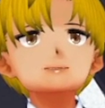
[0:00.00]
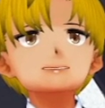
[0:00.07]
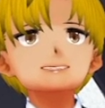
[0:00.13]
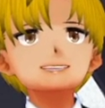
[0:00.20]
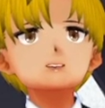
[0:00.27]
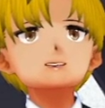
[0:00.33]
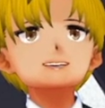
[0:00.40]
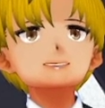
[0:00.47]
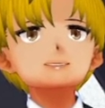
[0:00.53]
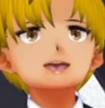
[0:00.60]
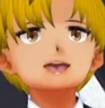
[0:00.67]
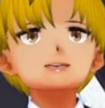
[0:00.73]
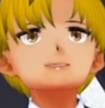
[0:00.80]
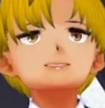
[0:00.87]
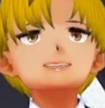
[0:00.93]
Hey, wake
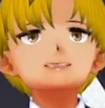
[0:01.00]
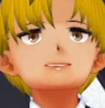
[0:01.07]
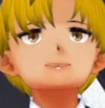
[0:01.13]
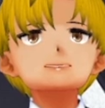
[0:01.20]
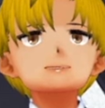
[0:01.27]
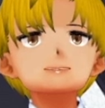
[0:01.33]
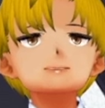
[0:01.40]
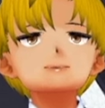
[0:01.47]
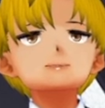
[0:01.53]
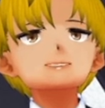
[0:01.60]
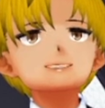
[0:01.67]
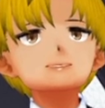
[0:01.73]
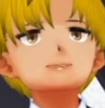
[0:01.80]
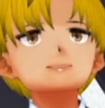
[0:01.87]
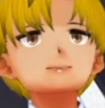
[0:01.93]
up, the train has
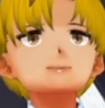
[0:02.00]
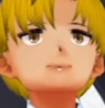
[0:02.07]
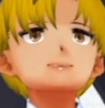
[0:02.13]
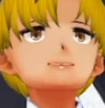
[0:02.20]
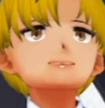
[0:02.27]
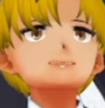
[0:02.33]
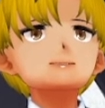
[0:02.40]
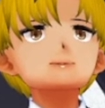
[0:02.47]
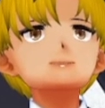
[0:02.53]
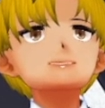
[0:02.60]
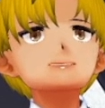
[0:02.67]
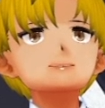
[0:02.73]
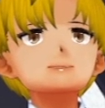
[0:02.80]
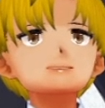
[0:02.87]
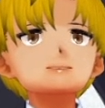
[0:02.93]
arrived. Expression
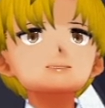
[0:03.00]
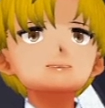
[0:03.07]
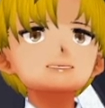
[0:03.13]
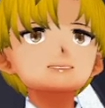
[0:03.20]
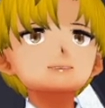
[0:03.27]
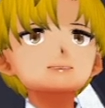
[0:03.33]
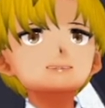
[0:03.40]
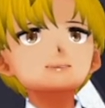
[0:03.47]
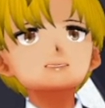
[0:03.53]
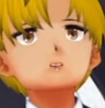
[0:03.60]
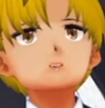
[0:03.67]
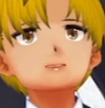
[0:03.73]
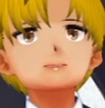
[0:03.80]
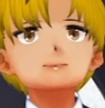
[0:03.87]
express, destination you.